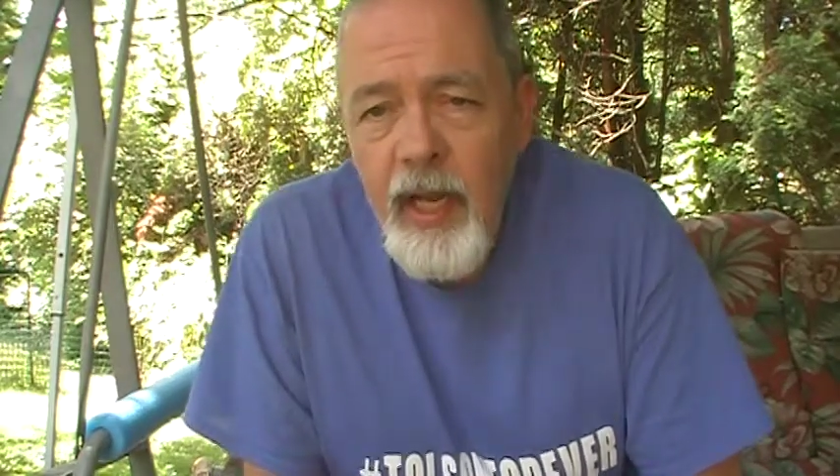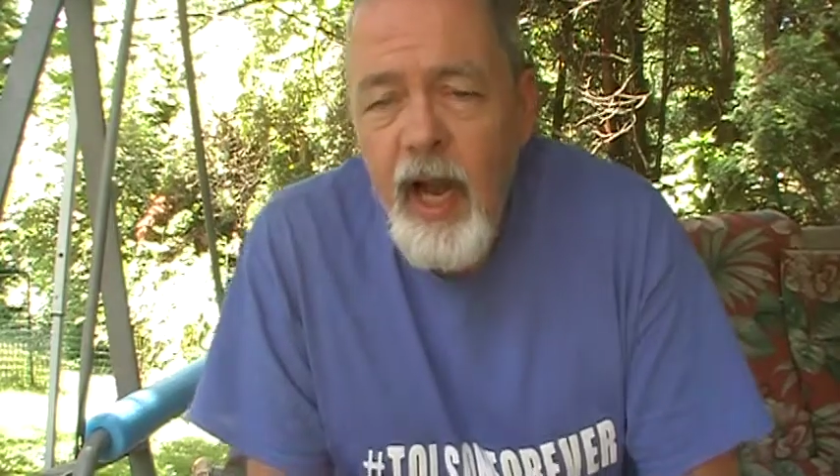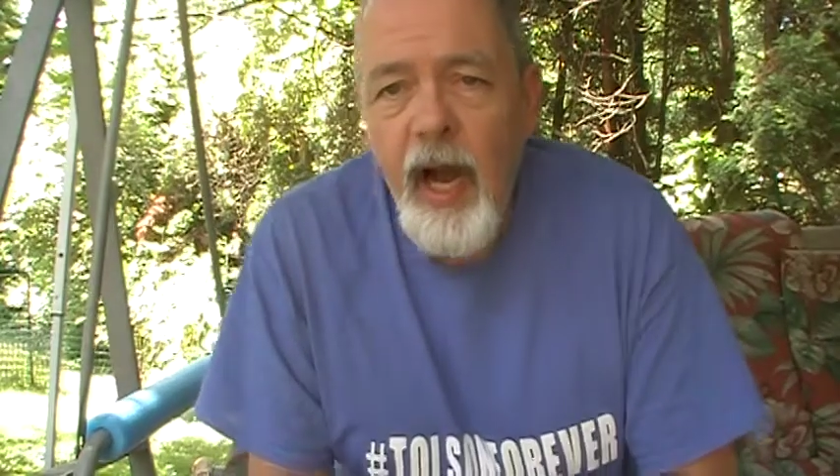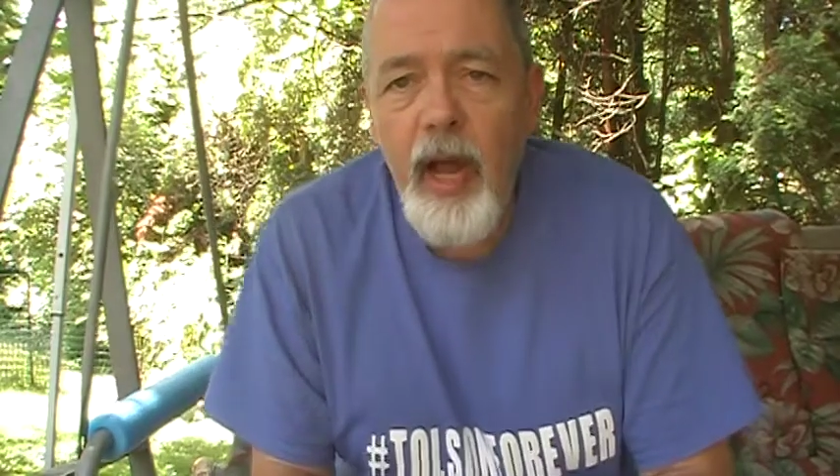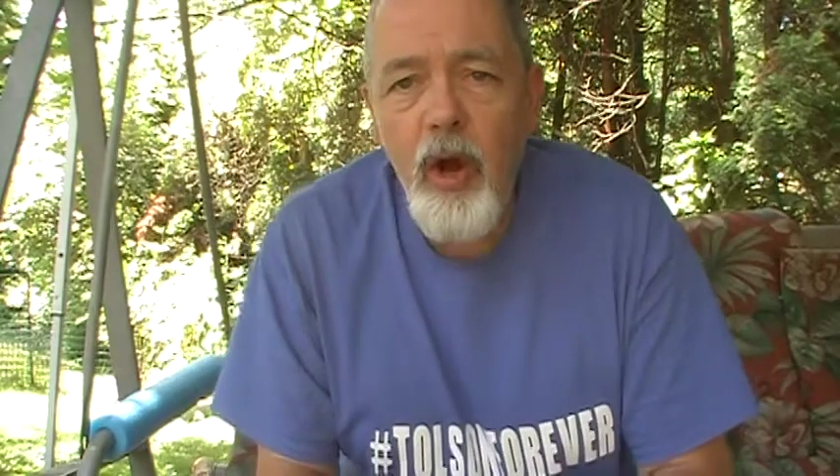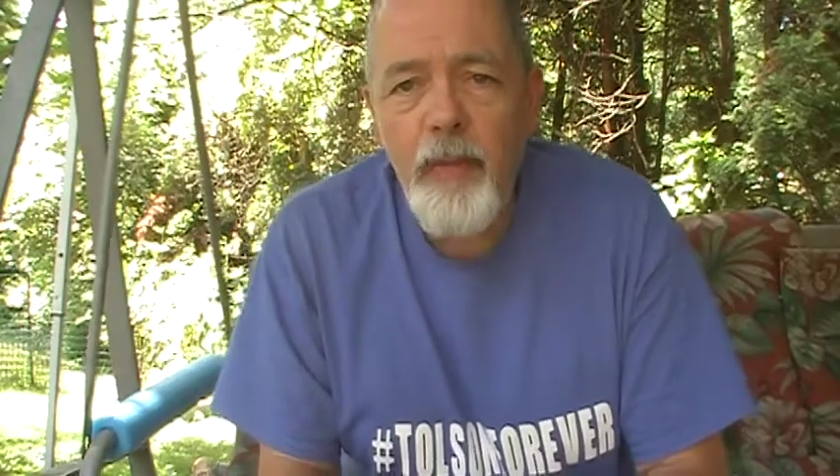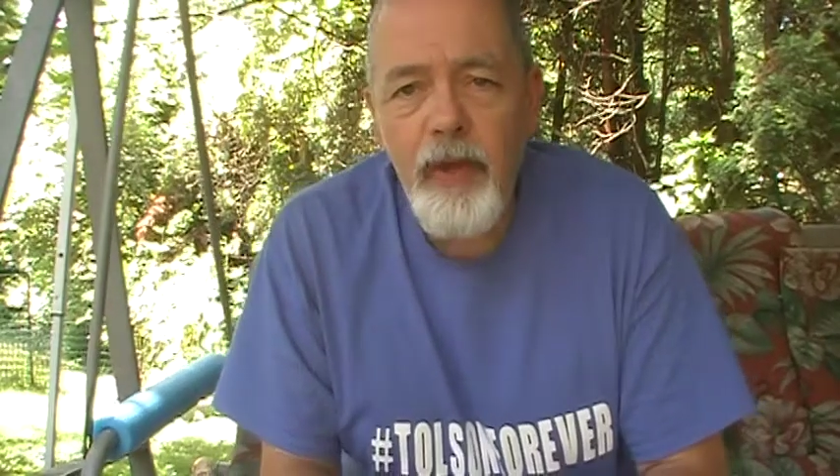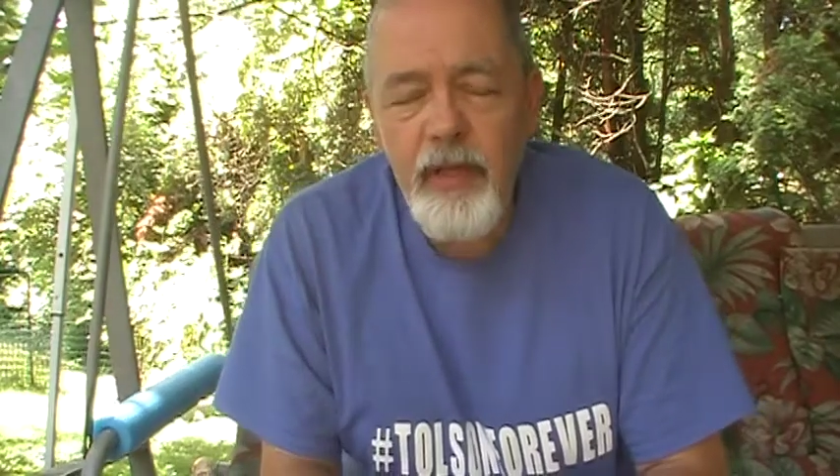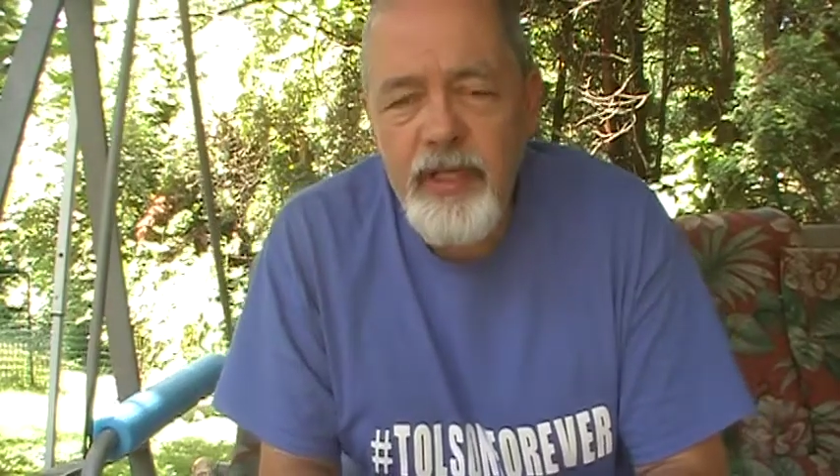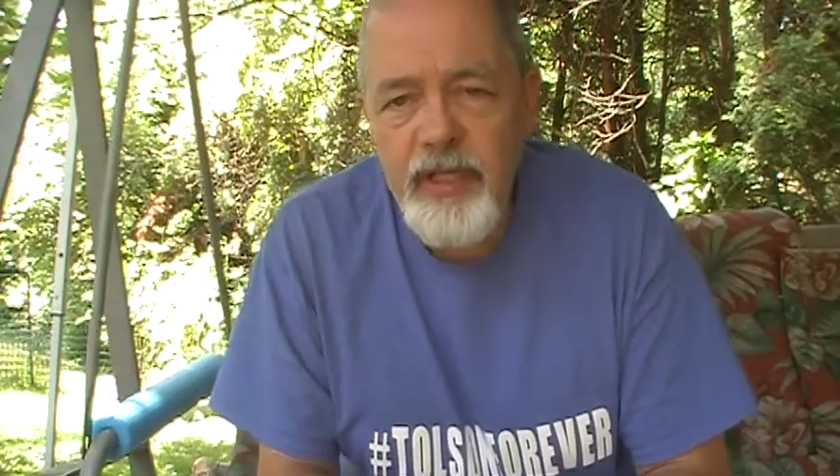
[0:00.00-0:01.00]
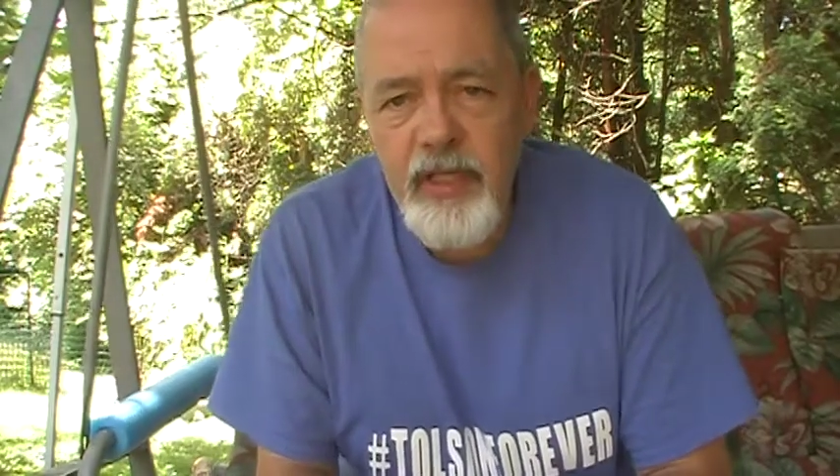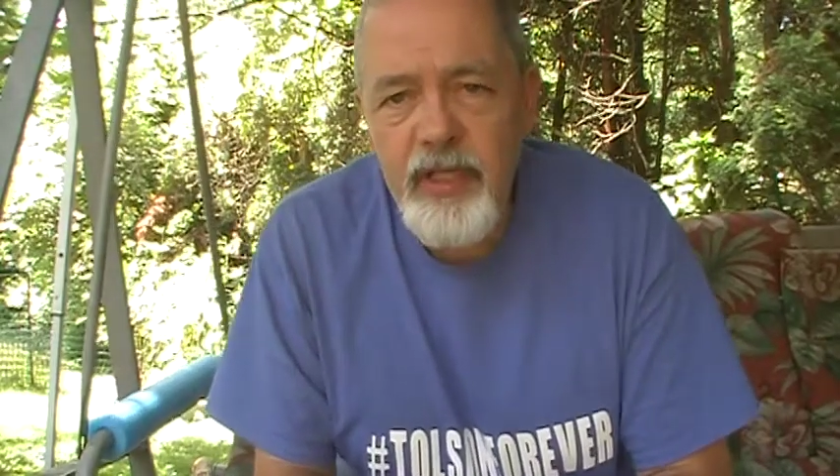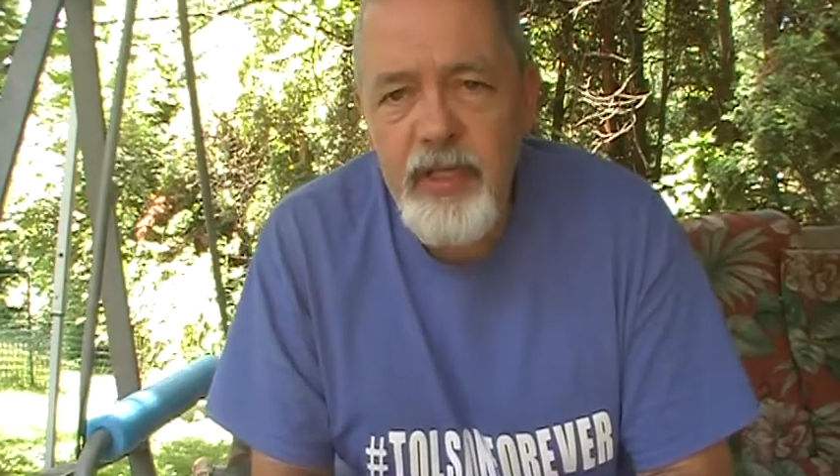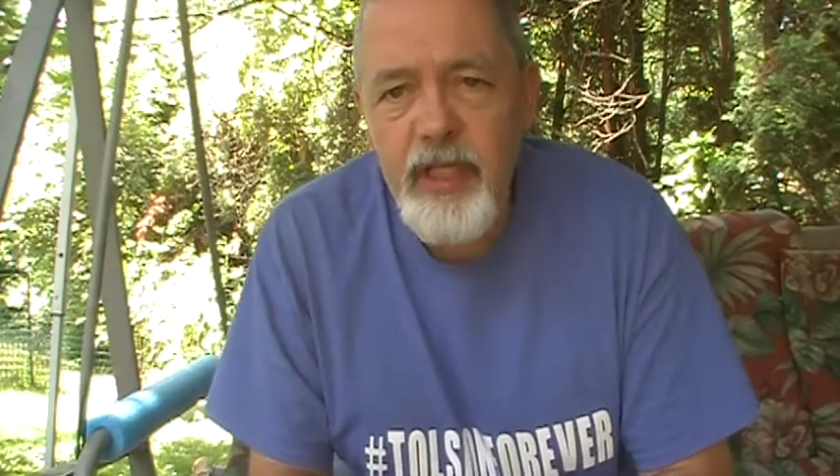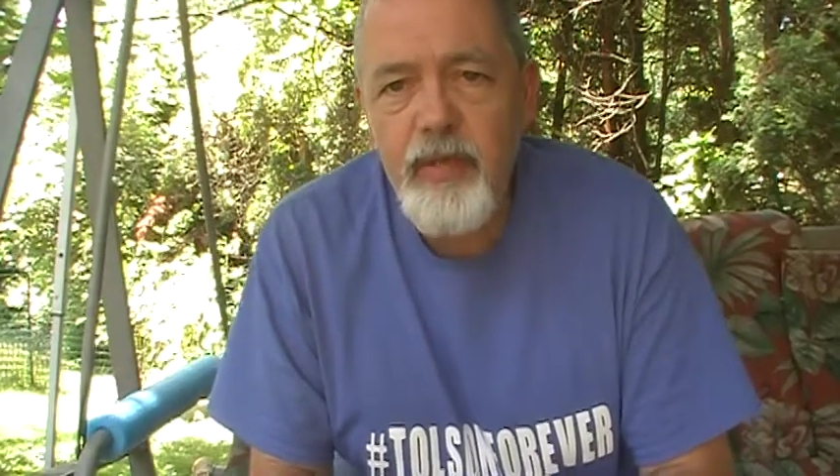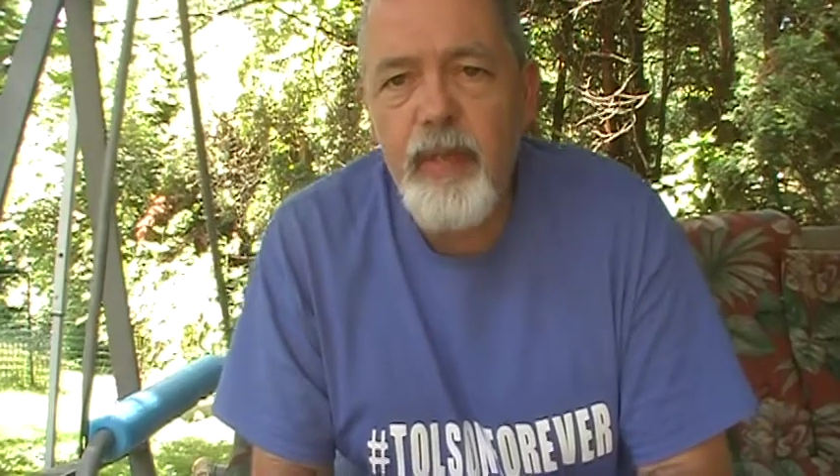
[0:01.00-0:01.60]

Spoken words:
I hope you're listening to this,